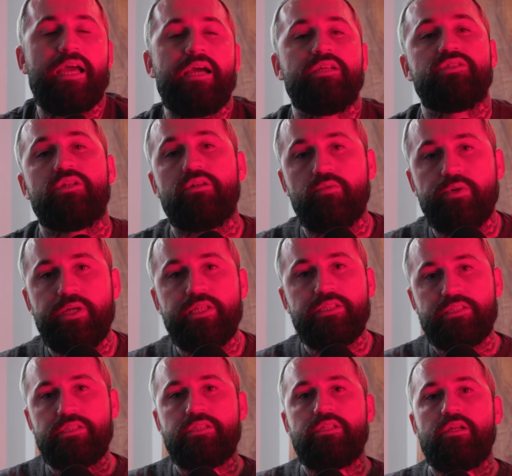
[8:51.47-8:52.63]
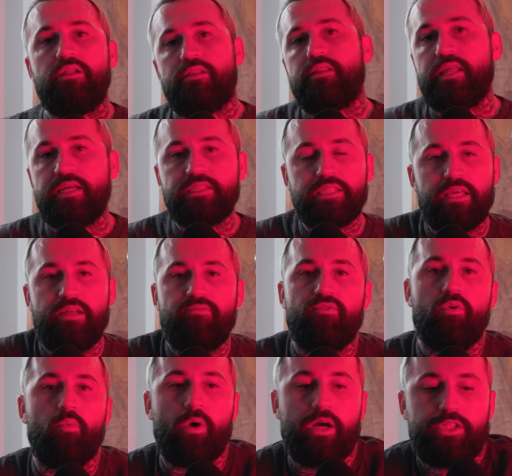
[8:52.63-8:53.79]
As always, thanks again for
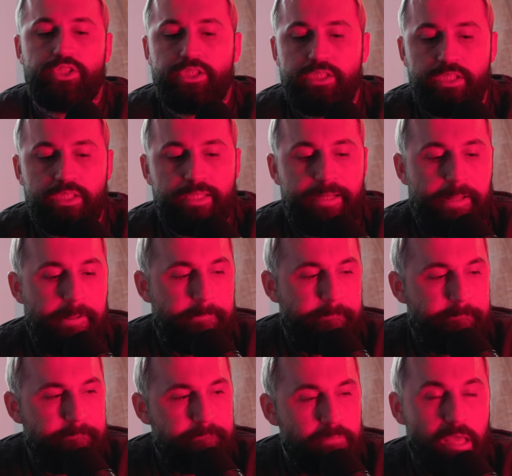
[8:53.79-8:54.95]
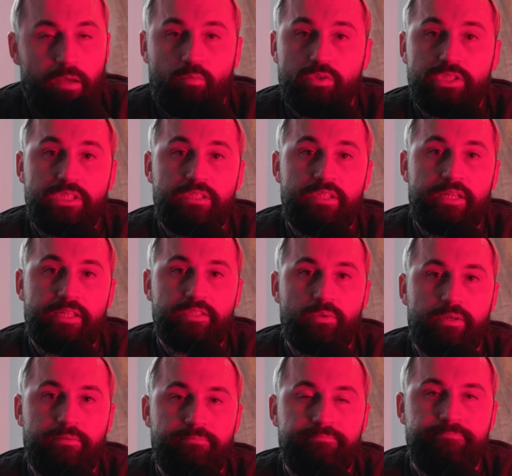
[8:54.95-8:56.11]
watching, and we'll see you in the next one.